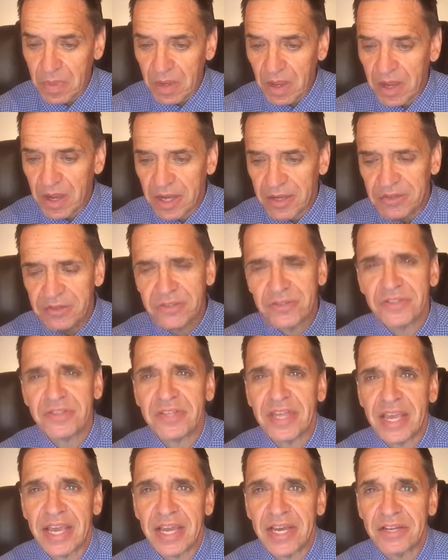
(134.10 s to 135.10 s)

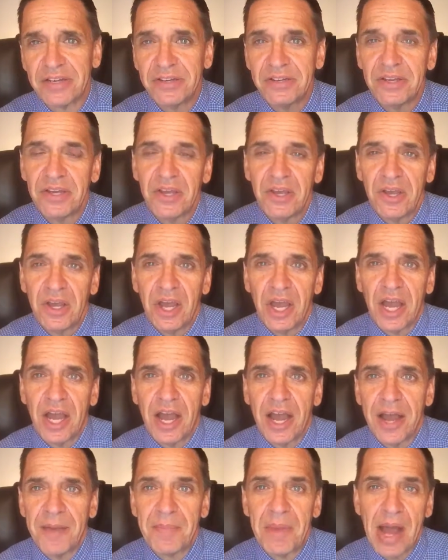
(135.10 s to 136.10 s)
understand
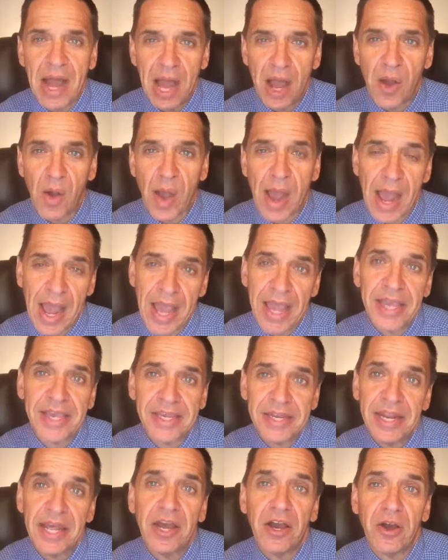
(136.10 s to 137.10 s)
how I
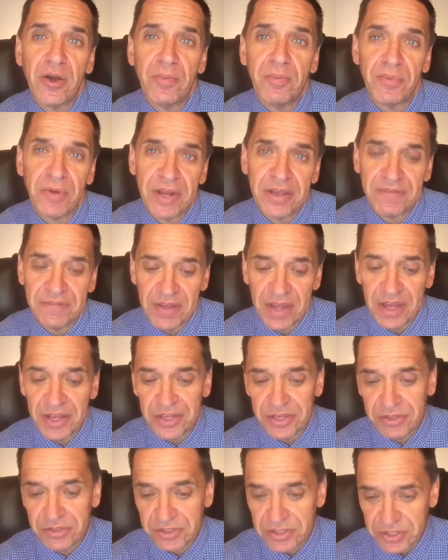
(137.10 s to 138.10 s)
can help bring
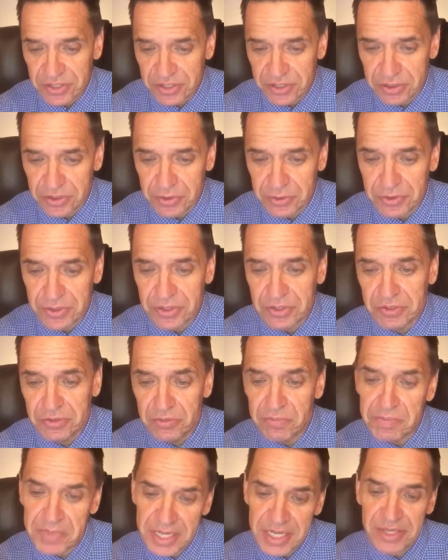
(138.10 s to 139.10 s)
value to you to
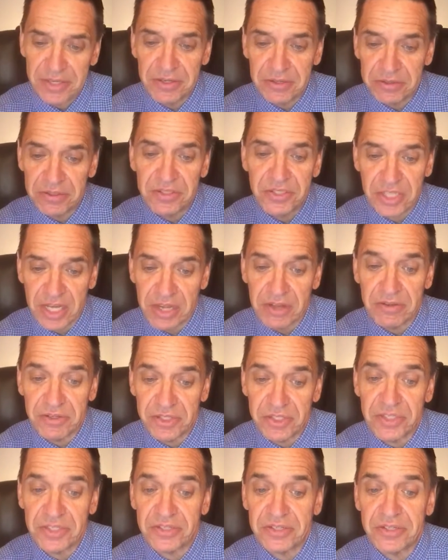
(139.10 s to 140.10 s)
meet those
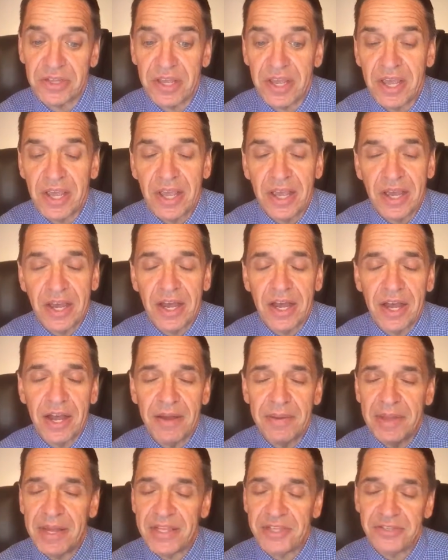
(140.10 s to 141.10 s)
challenges.
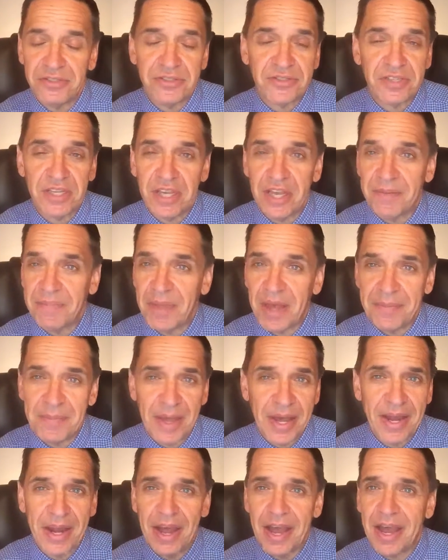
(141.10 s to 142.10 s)
As you'll see, I'm
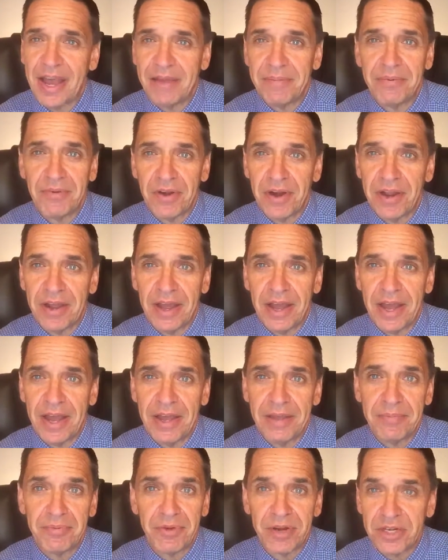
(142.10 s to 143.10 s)
not a
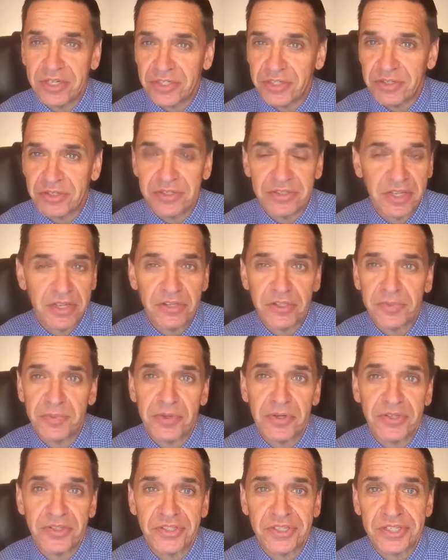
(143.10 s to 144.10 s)
high pressure
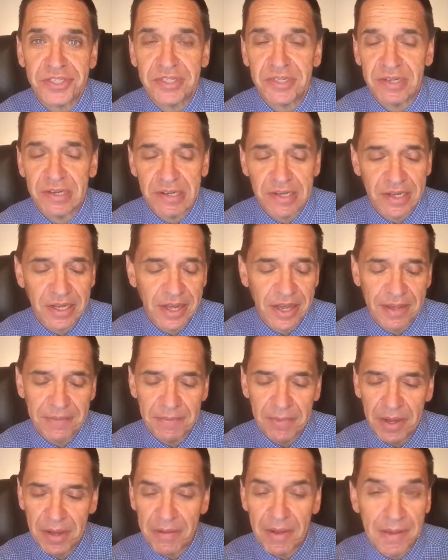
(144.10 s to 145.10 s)
salesperson. I'm
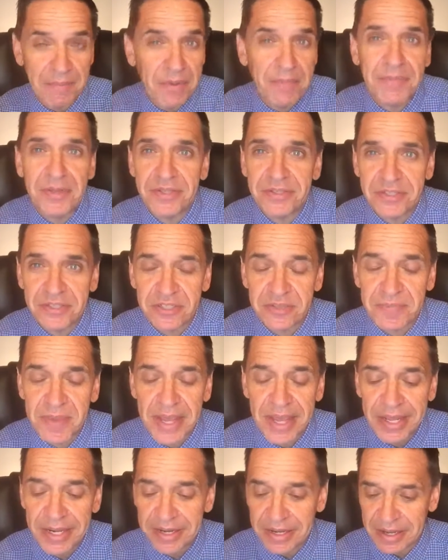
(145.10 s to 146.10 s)
a
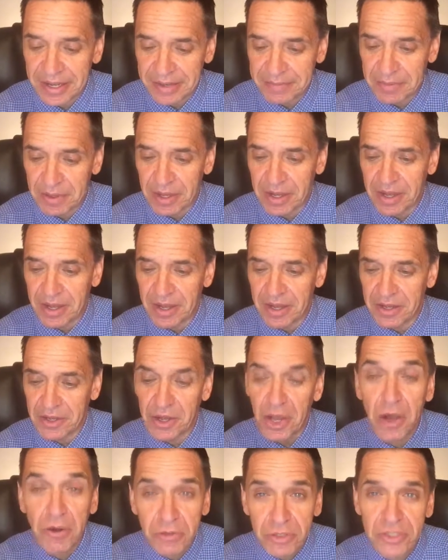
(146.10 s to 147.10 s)
businessman. I'm a
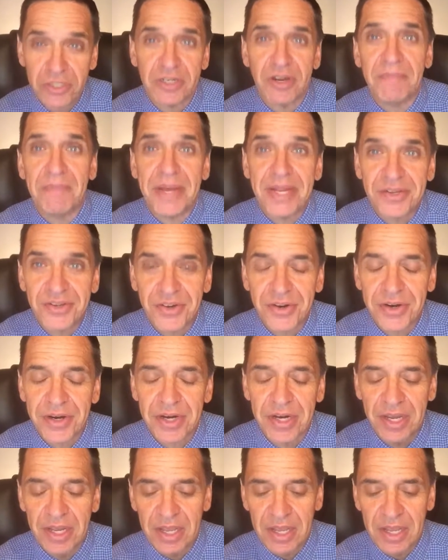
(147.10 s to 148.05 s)
coach, a mentor.